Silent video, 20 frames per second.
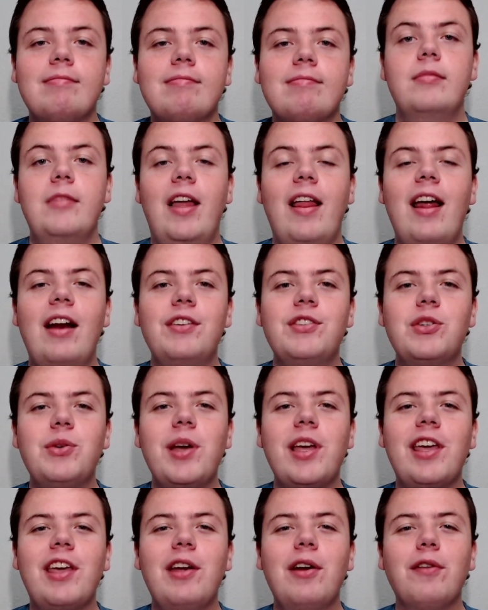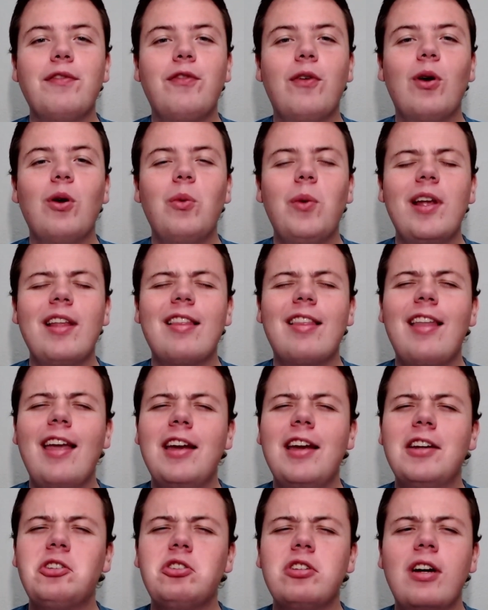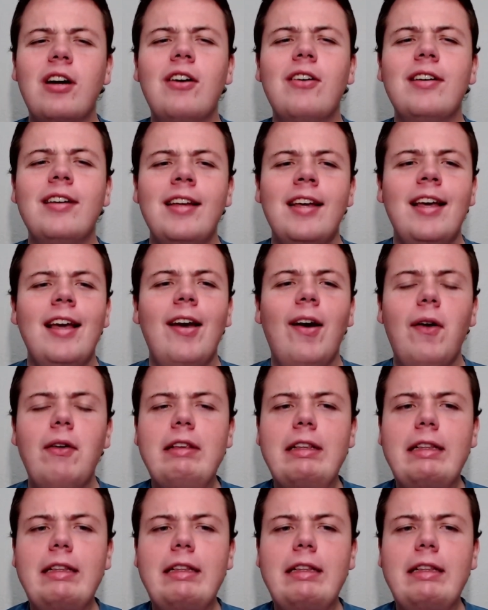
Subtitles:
And that'll do it here for Wednesday's show. And it was a